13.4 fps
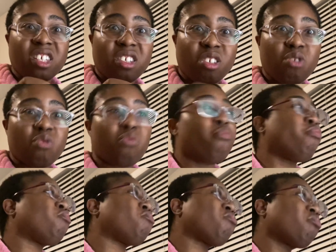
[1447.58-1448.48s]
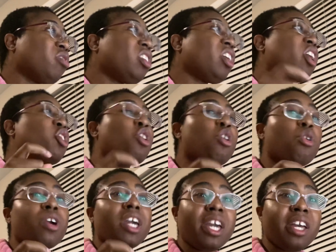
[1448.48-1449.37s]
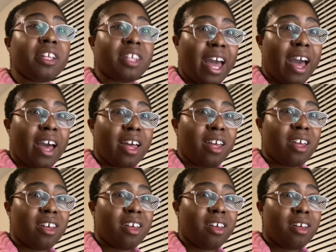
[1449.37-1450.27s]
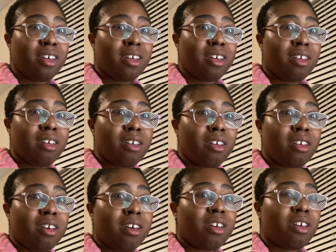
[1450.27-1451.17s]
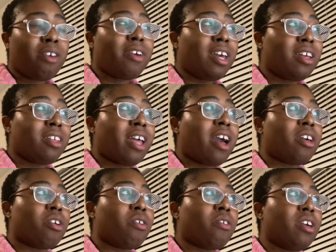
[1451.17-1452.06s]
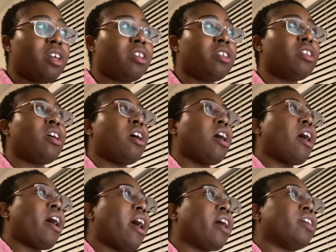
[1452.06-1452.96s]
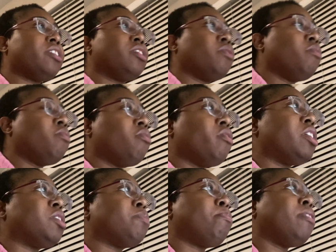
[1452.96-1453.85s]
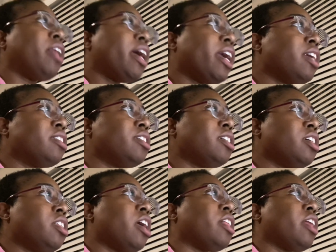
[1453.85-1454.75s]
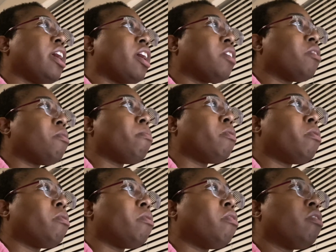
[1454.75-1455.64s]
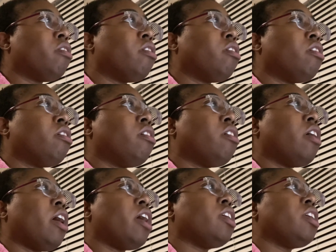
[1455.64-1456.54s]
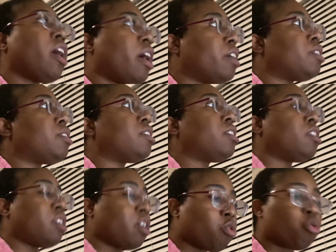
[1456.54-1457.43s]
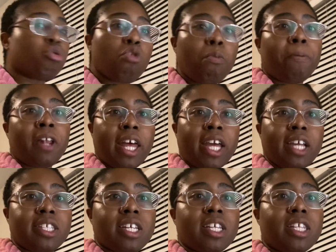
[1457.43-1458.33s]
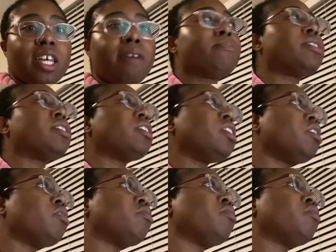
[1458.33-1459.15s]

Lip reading: too. You're eating that. I had to Google, is plankton an animal? And yes, there's zooplankton, them's little